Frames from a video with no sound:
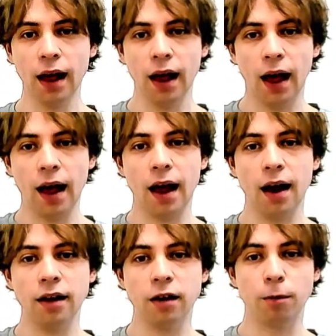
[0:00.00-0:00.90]

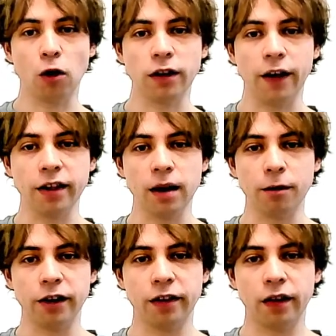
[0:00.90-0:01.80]
And the block device number
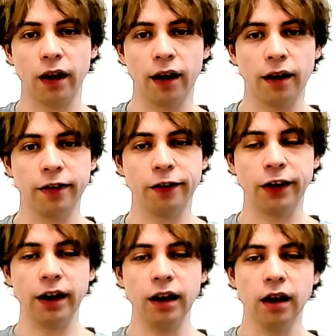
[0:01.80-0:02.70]
is
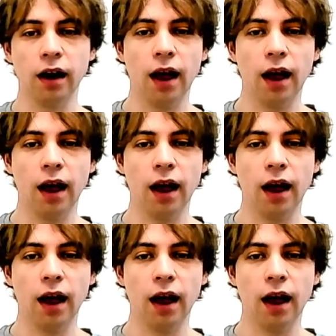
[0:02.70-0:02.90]
3,